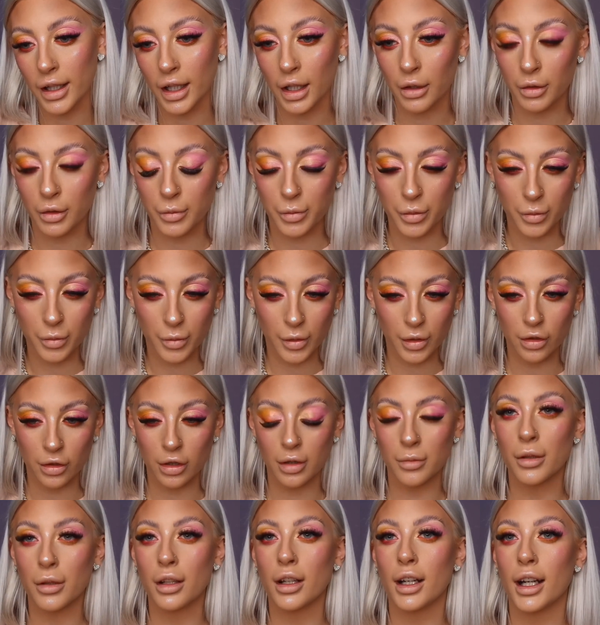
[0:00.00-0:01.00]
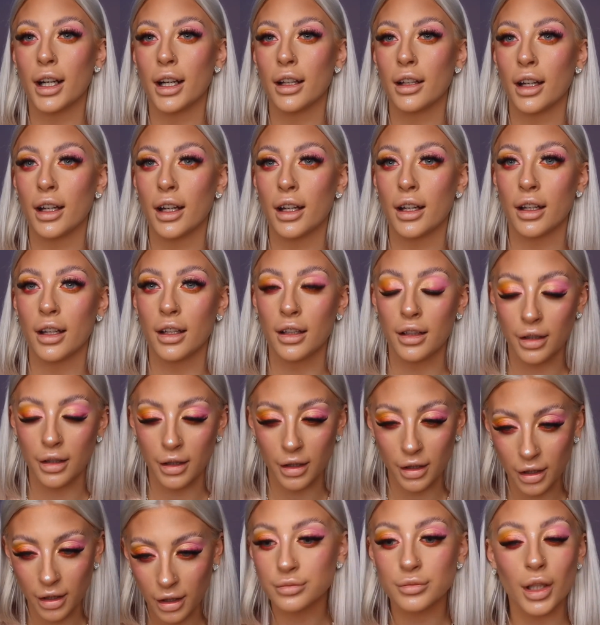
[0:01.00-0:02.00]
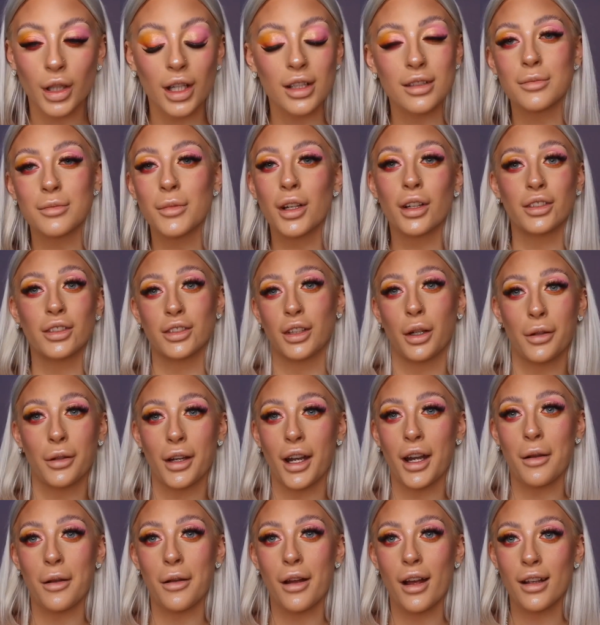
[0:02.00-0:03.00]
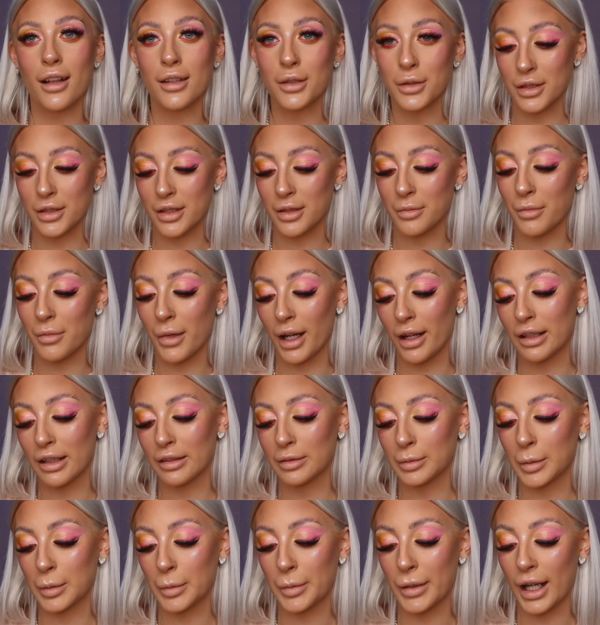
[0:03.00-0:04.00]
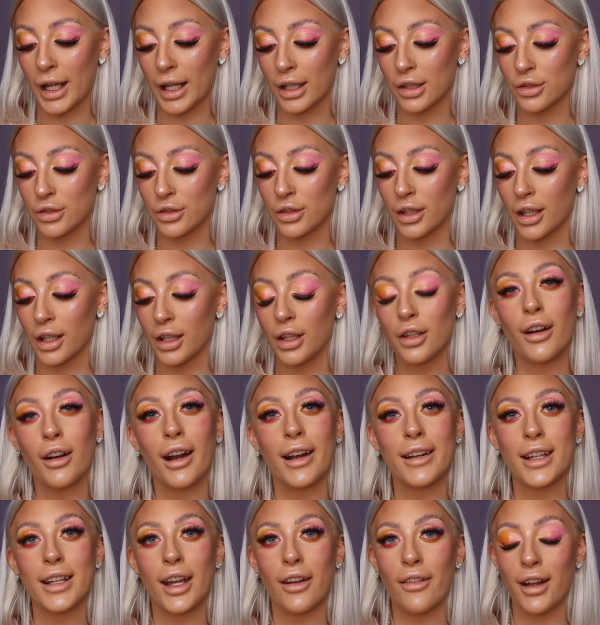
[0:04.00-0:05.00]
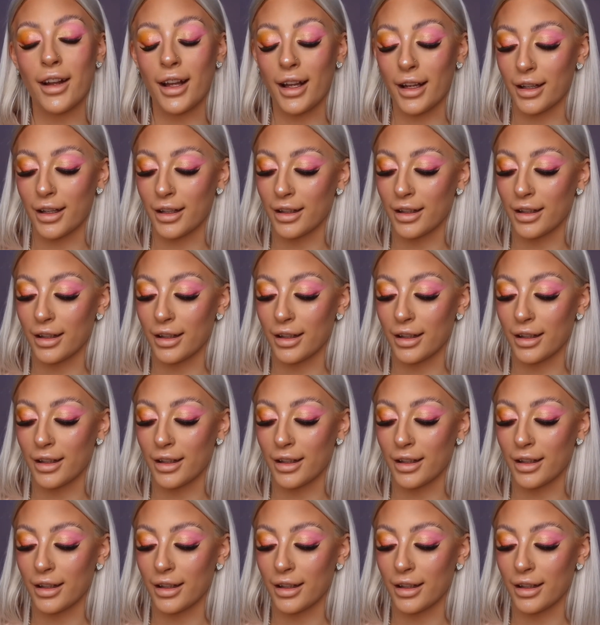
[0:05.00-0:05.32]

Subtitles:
I would put my normal highlighter, because I'm not going anywhere, so it doesn't matter if I'm a bit extra. Alright, Derek.